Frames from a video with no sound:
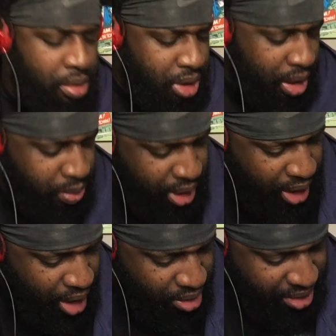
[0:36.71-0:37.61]
Is that what they
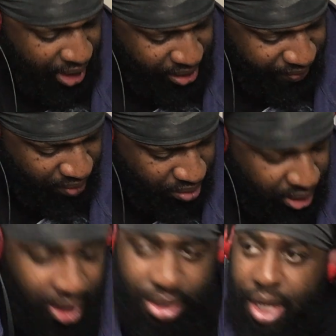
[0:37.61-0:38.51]
call saxophone?
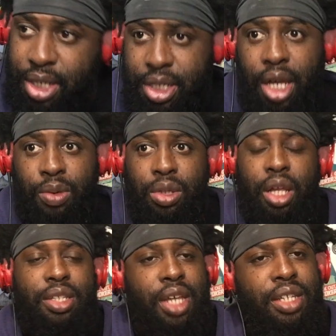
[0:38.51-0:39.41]
Yes, that is exactly what they
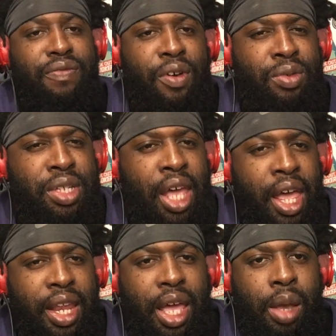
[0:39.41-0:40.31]
call saxophonist
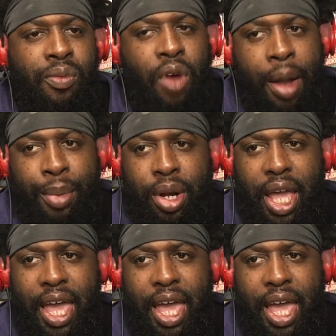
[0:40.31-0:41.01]
named Robert.